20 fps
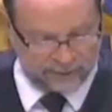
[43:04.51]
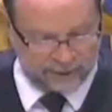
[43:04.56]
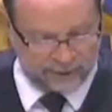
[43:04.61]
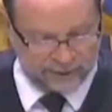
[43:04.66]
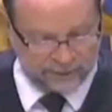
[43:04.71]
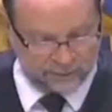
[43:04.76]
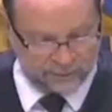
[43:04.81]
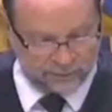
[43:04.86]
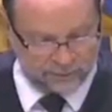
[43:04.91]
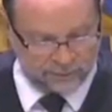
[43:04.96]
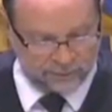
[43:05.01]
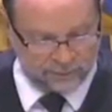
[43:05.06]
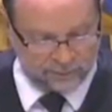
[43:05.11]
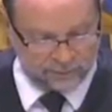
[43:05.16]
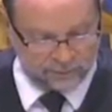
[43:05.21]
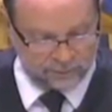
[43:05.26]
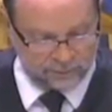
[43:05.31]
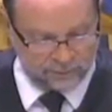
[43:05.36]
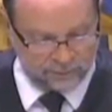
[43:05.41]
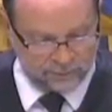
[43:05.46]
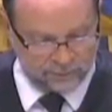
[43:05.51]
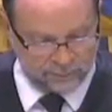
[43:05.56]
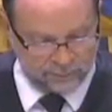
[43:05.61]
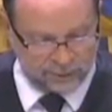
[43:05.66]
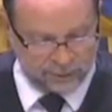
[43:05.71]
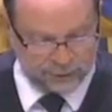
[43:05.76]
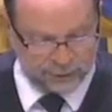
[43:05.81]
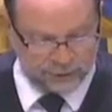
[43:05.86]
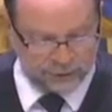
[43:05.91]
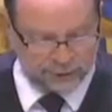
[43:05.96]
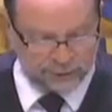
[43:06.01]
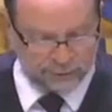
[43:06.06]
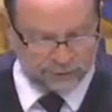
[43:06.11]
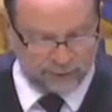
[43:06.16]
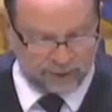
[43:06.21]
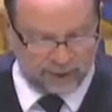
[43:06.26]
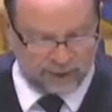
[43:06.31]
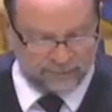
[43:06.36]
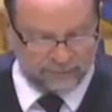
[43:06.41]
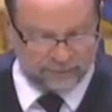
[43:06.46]
that we should
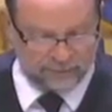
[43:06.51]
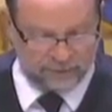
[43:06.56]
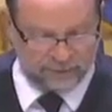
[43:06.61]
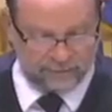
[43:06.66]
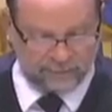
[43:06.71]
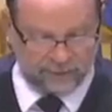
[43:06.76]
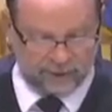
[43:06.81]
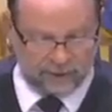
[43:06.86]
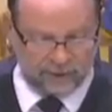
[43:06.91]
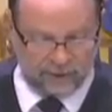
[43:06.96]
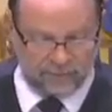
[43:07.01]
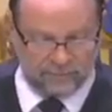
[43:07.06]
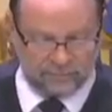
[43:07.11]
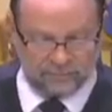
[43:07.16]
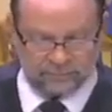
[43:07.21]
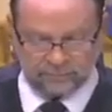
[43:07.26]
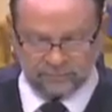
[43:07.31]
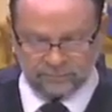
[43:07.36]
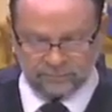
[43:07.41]
strive to develop.